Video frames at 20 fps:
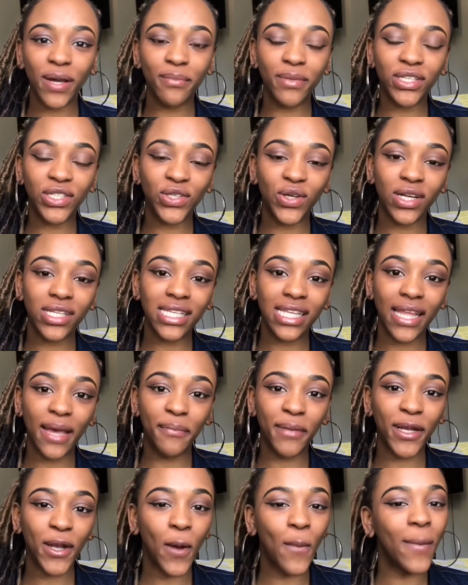be sure to let
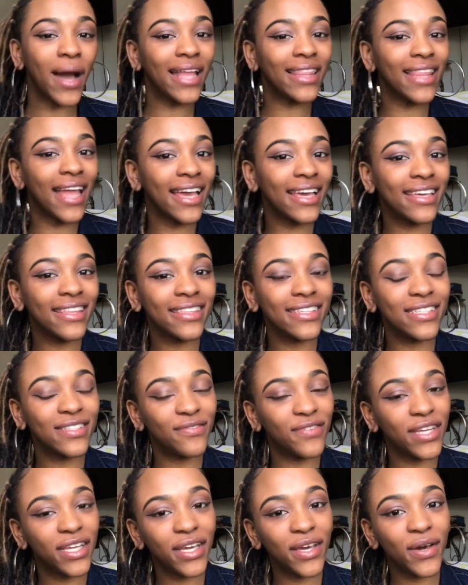me know by liking this
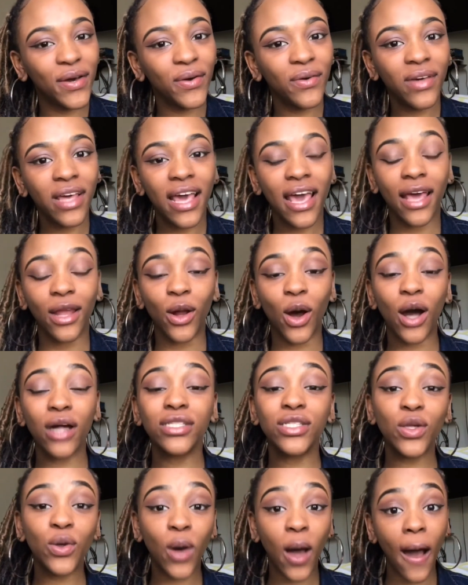video. And
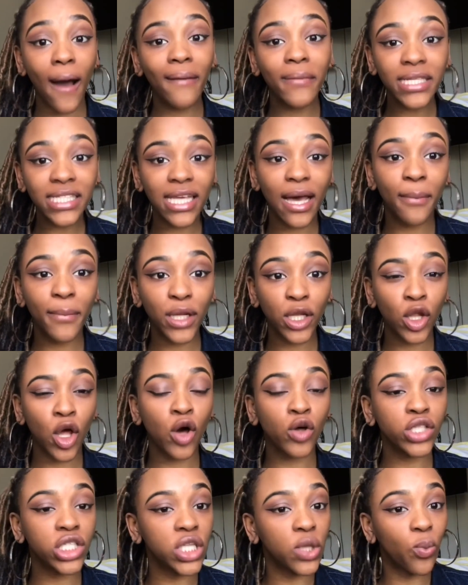also comment down below
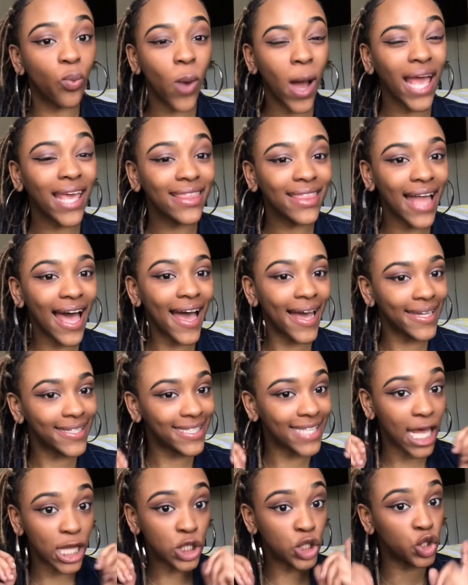some white lies
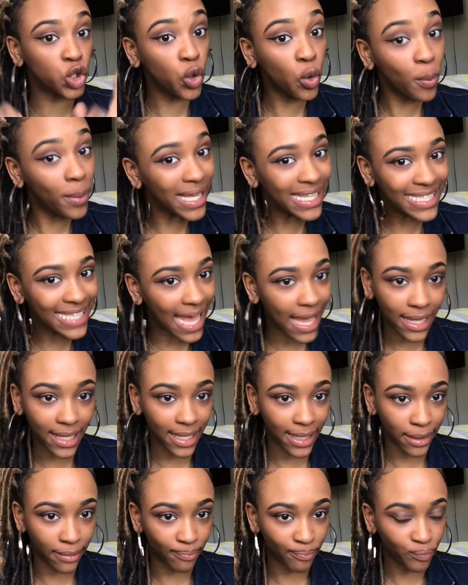that you be
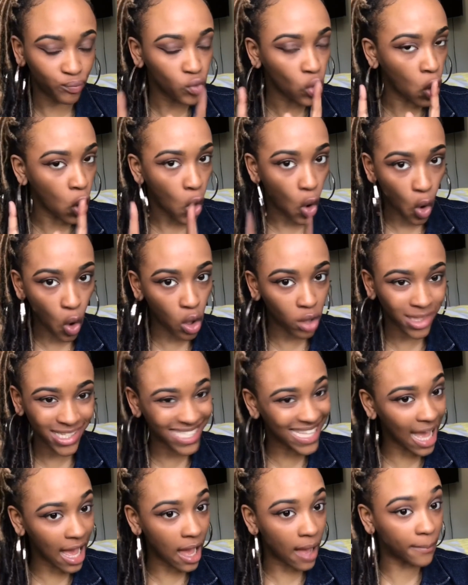telling all the
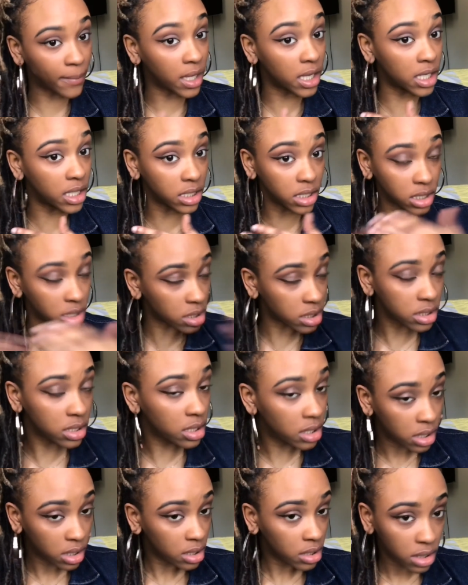time, because
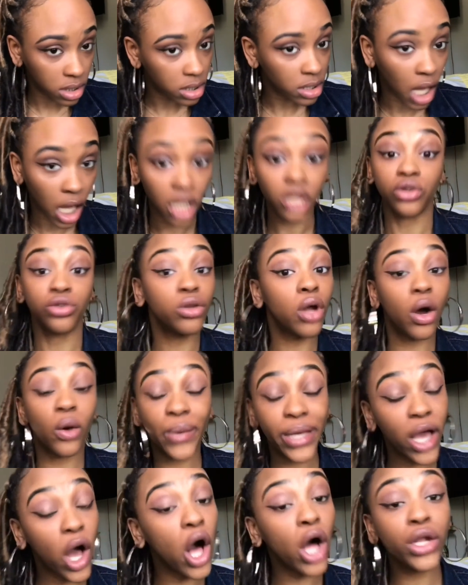you know,
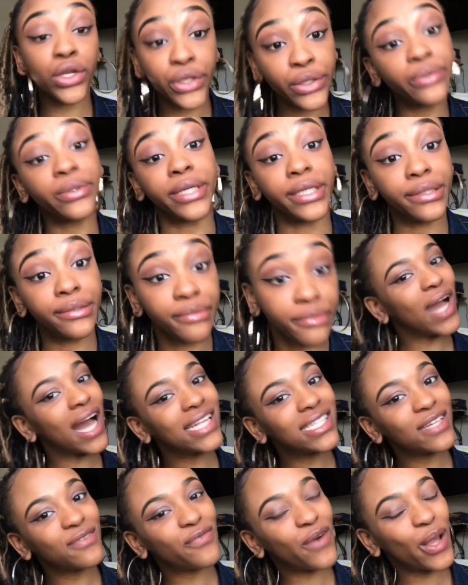we all do it. You guys
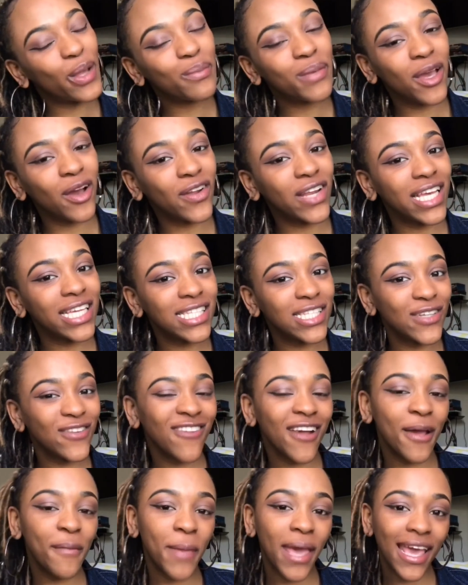can follow me on
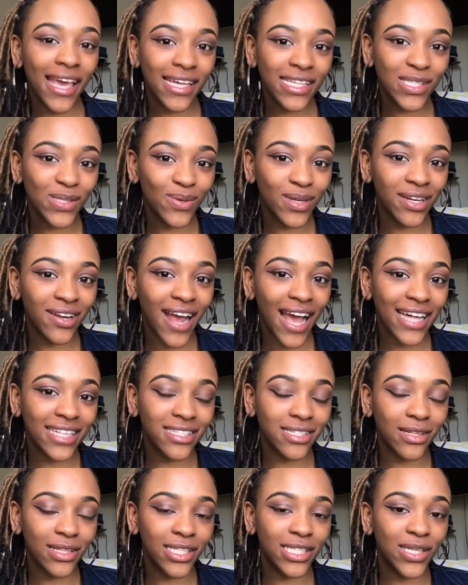Instagram and Twitter at
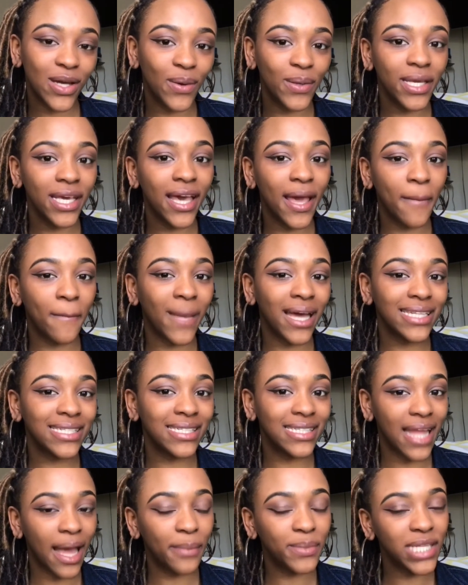SolelyTonia, and my
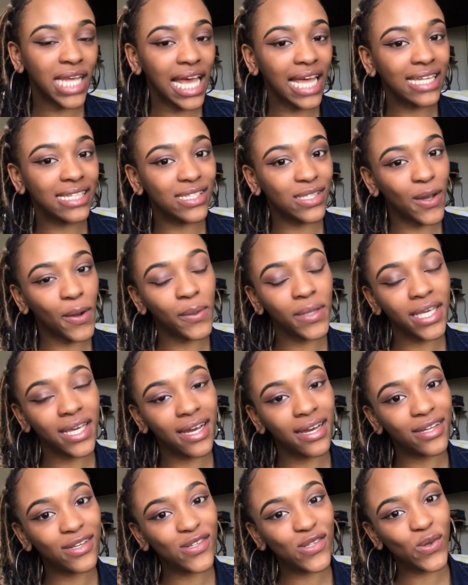Snapchat is
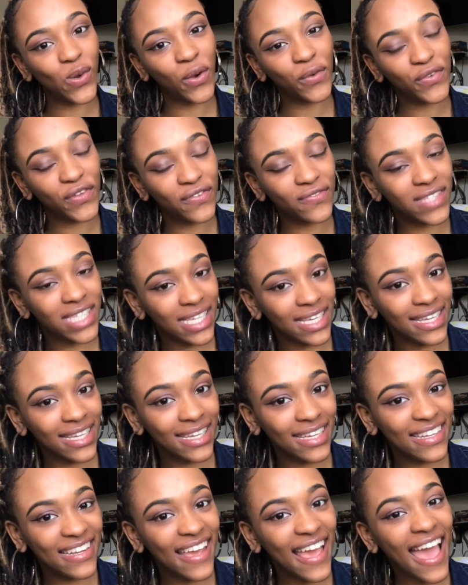
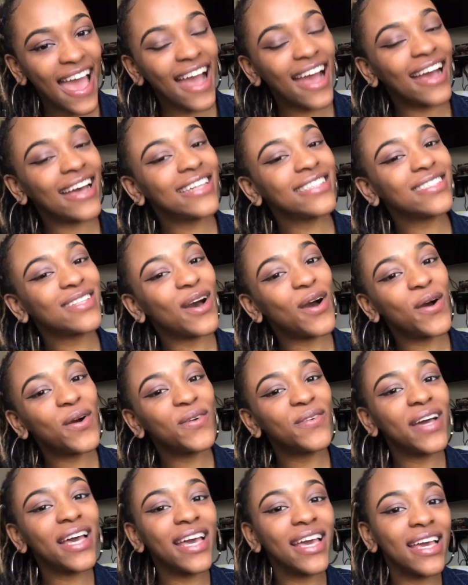Tonia_15. As
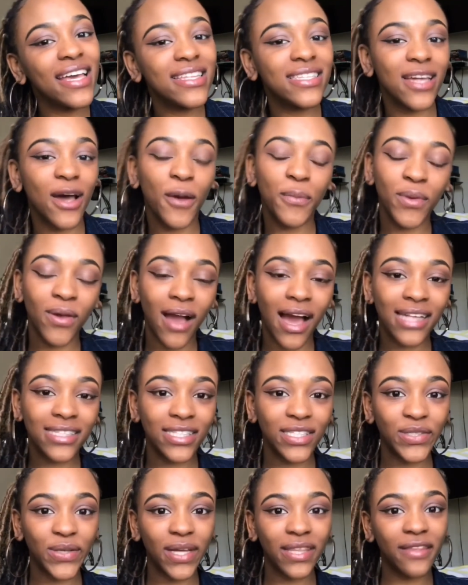always, I hope you guys
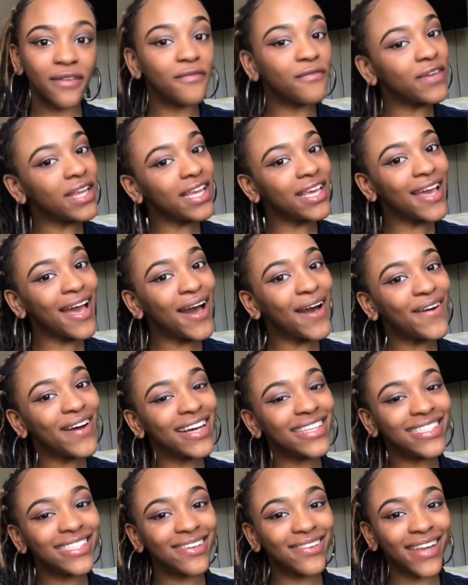enjoyed the video.
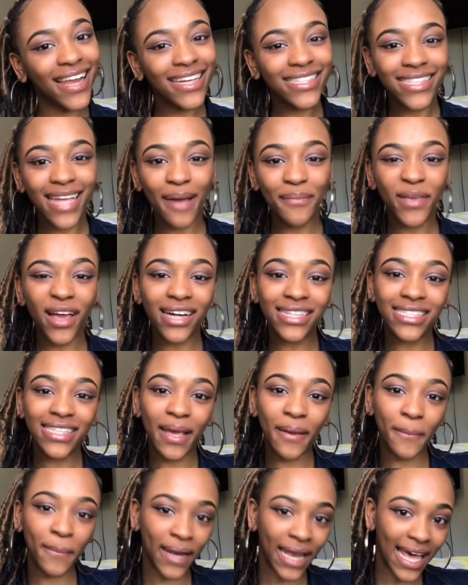Until next time, y'all stay
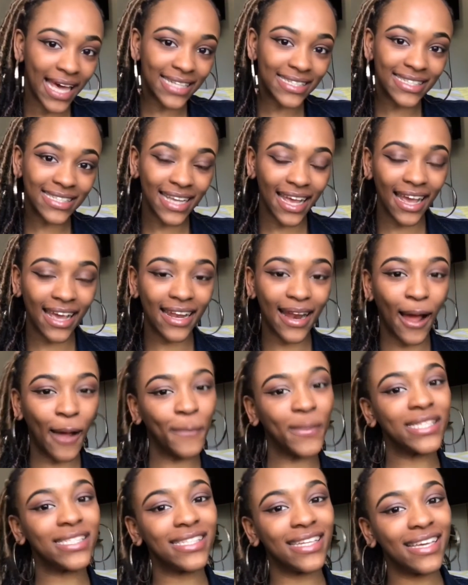blessed, and I'll be
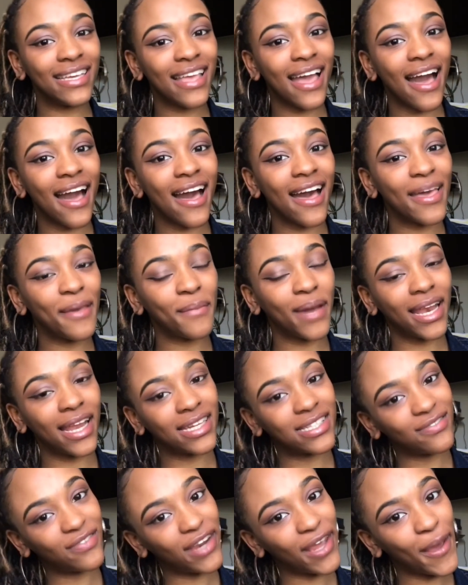seeing y'all in my
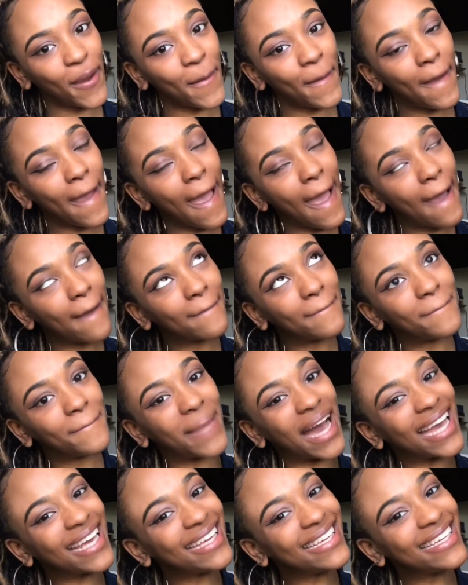next video.
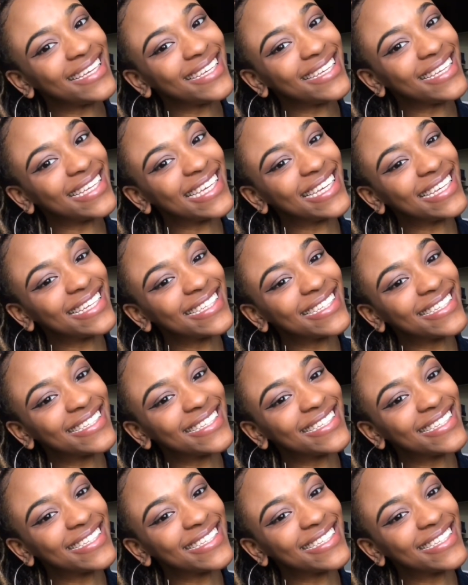Bye.